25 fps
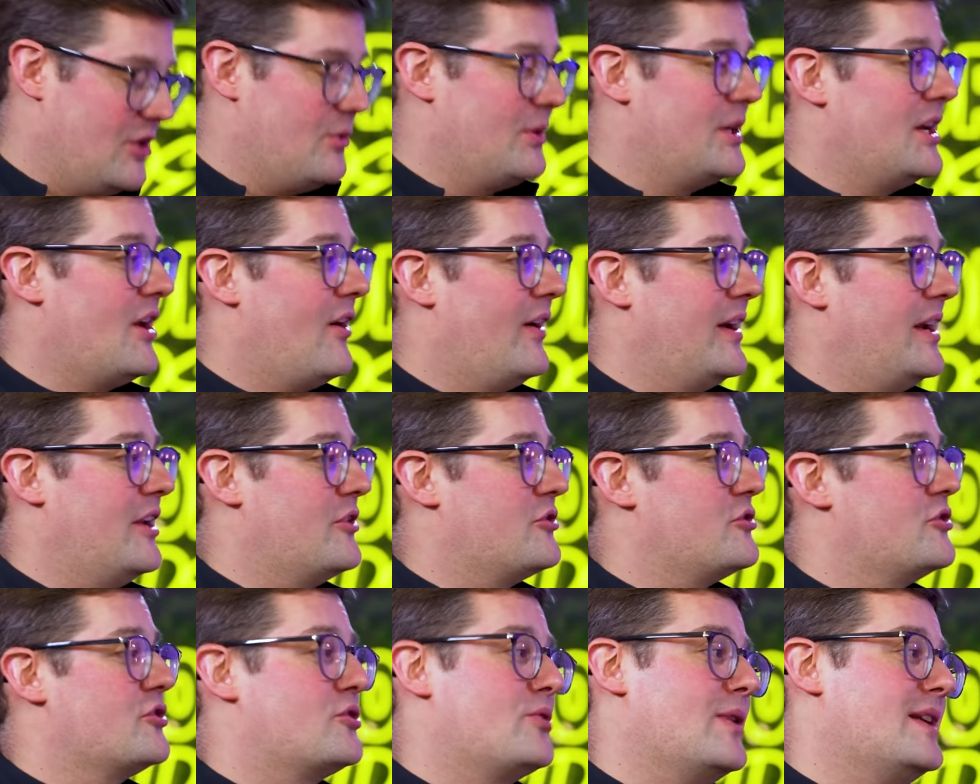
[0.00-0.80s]
you were
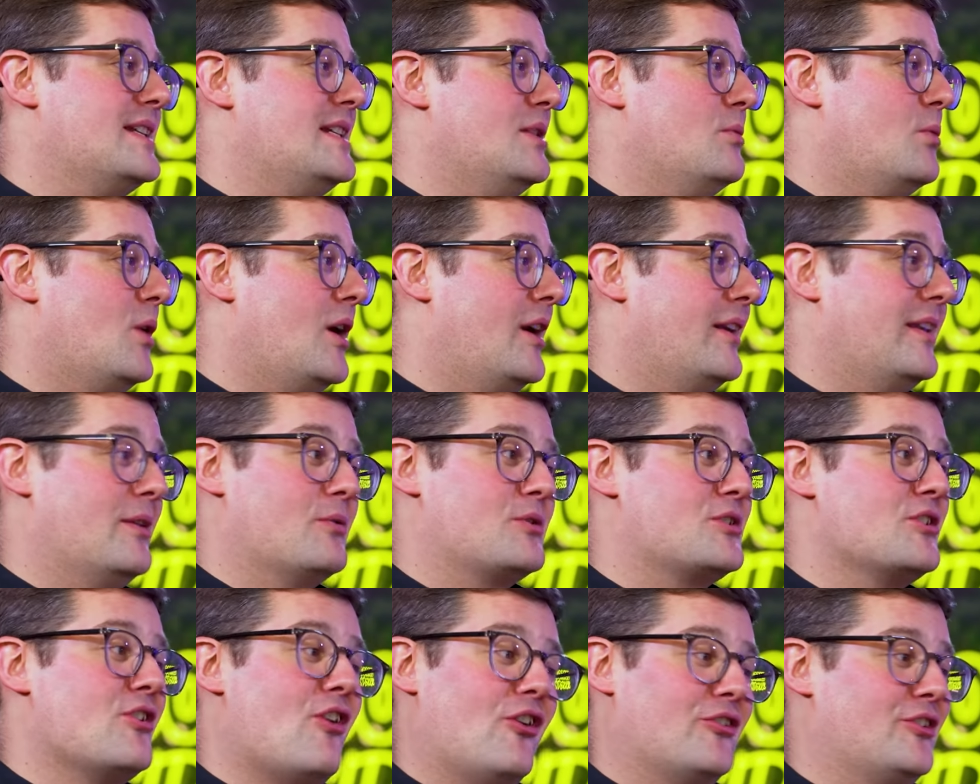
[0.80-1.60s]
921. There
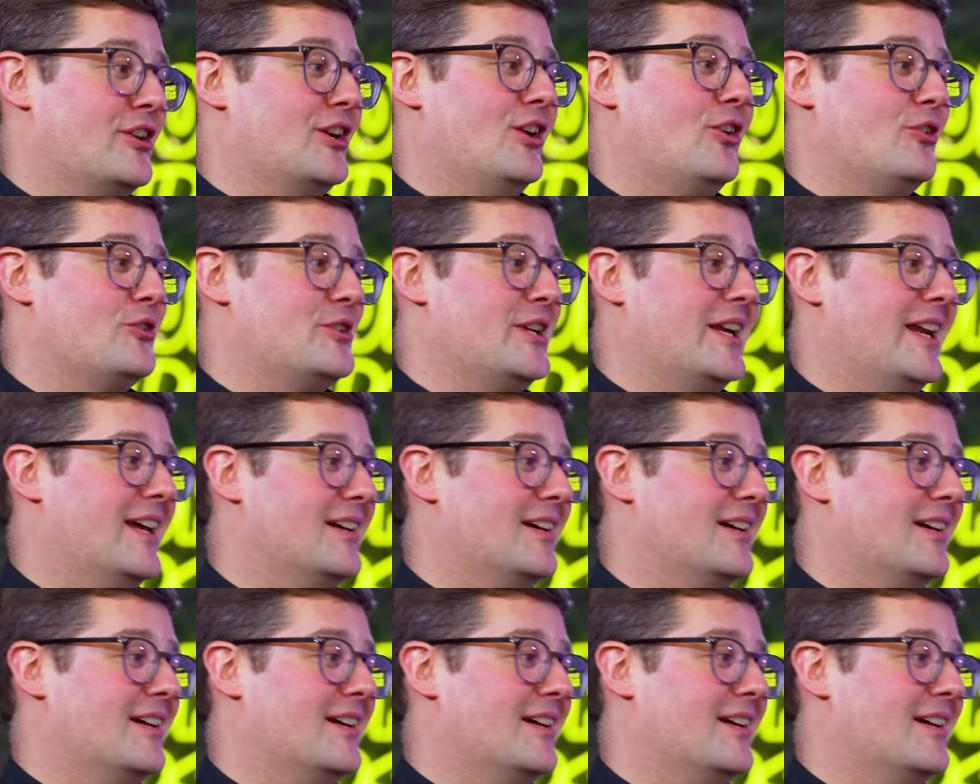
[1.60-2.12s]
was not a lot in